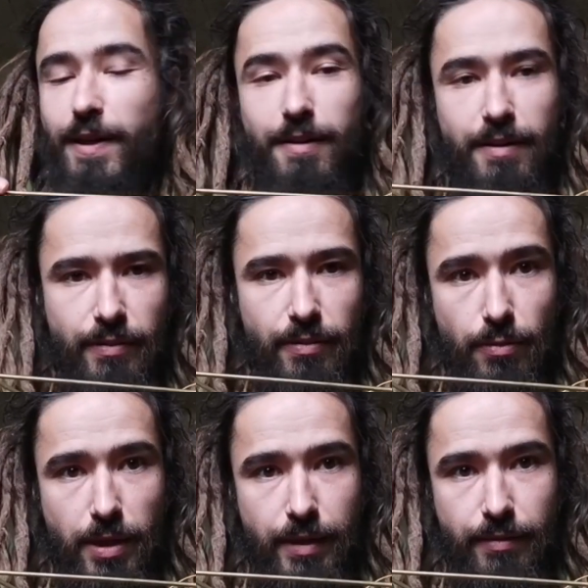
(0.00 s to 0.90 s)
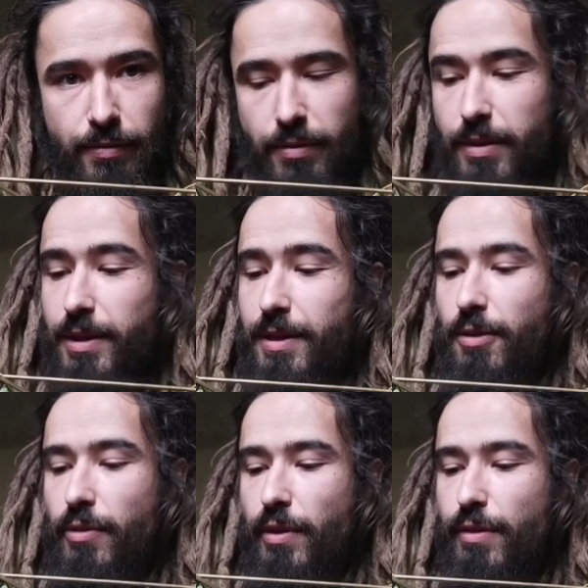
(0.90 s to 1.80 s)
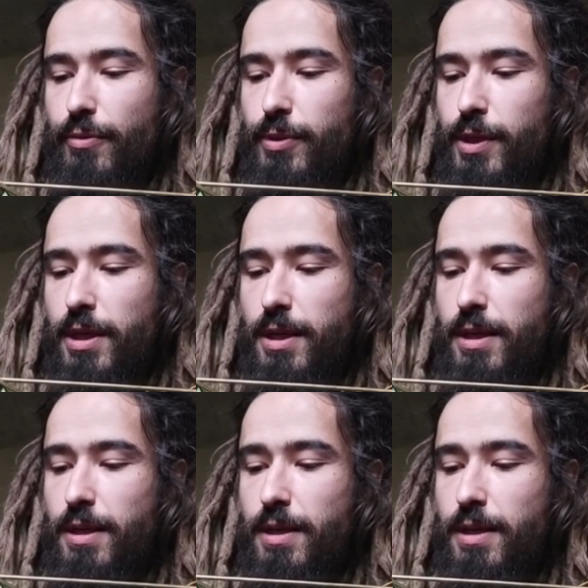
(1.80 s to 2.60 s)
going through it and